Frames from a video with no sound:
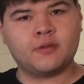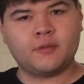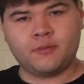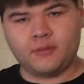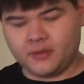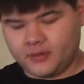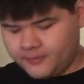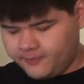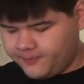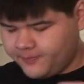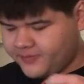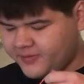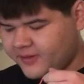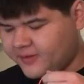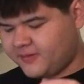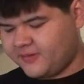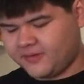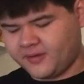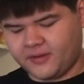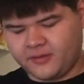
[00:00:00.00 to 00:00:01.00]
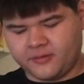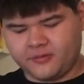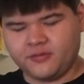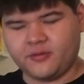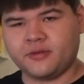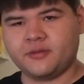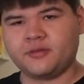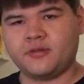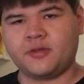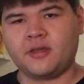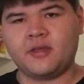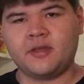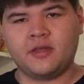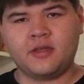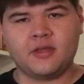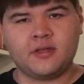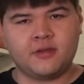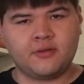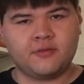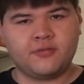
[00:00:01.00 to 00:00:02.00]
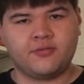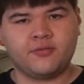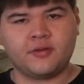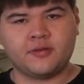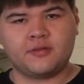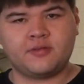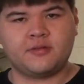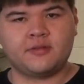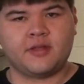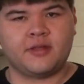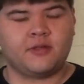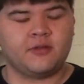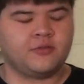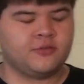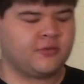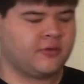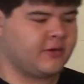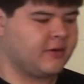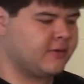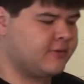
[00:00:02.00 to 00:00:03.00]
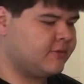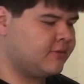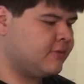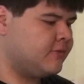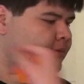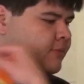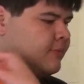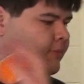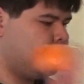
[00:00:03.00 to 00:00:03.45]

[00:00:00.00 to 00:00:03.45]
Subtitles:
You know, side style tricks, okay, and front style tricks.